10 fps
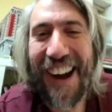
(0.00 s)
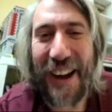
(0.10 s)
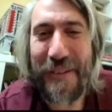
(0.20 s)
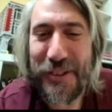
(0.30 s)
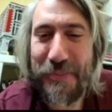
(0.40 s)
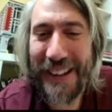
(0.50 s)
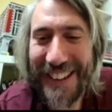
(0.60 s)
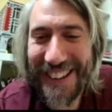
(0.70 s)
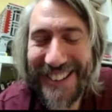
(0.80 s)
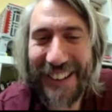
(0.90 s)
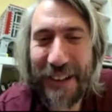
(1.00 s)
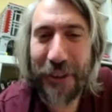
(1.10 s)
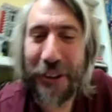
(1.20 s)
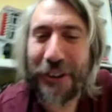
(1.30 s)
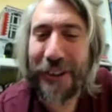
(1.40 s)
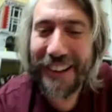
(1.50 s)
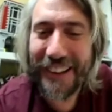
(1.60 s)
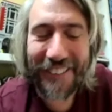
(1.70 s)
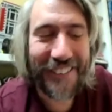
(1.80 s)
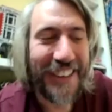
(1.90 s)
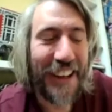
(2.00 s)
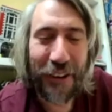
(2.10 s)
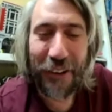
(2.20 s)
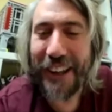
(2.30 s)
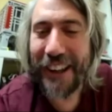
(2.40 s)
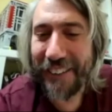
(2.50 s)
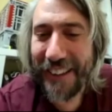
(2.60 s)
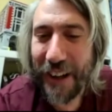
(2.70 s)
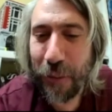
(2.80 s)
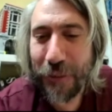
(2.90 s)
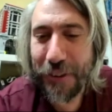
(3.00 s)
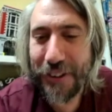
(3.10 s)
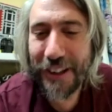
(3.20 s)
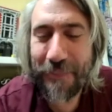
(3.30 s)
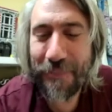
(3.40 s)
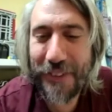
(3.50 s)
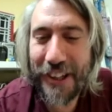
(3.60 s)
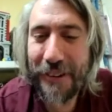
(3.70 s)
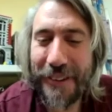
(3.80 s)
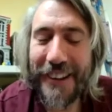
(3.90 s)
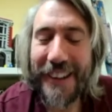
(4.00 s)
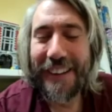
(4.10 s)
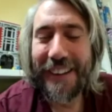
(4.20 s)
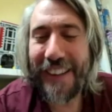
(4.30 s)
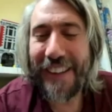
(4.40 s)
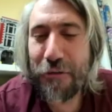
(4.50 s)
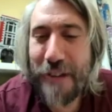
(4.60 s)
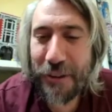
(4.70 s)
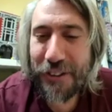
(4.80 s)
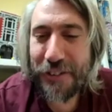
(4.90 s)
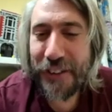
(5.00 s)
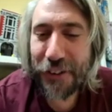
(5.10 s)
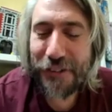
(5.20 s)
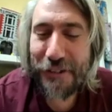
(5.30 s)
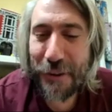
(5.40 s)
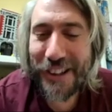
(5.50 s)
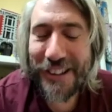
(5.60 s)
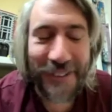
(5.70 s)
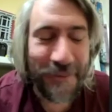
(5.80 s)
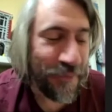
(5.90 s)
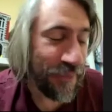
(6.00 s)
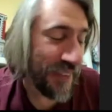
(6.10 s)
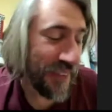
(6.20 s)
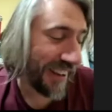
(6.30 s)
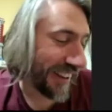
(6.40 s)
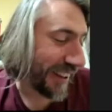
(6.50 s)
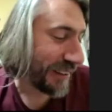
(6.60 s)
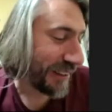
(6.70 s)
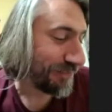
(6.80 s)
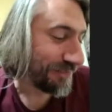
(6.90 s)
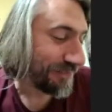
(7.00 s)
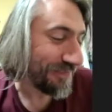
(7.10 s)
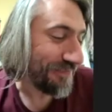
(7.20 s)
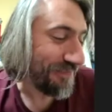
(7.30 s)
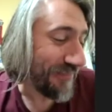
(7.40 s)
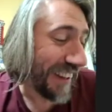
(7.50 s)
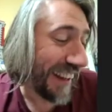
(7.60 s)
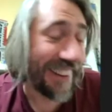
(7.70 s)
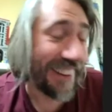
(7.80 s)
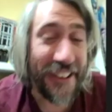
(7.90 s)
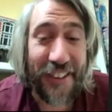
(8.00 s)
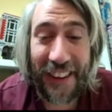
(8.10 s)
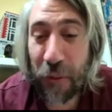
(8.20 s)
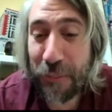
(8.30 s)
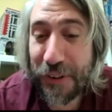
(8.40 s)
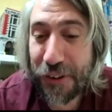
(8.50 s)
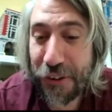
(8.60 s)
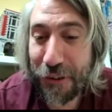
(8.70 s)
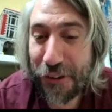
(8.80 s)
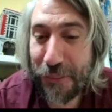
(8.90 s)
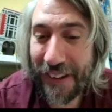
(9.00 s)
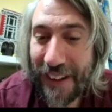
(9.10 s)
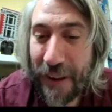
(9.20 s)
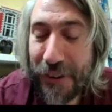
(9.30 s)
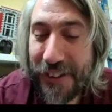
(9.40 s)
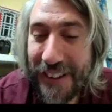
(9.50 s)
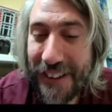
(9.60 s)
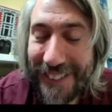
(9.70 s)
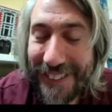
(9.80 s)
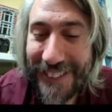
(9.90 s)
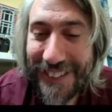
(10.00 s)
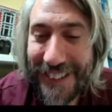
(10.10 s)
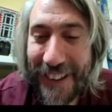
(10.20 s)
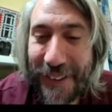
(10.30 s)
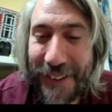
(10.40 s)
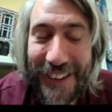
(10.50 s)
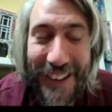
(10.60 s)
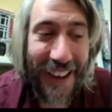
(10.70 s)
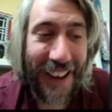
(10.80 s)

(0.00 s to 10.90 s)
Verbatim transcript: i'm spending time on google earth looking at the old um, you know the old remnants of industrial britain um, I'd like to think they wouldn't be too cross about that, but still, you know. I suppose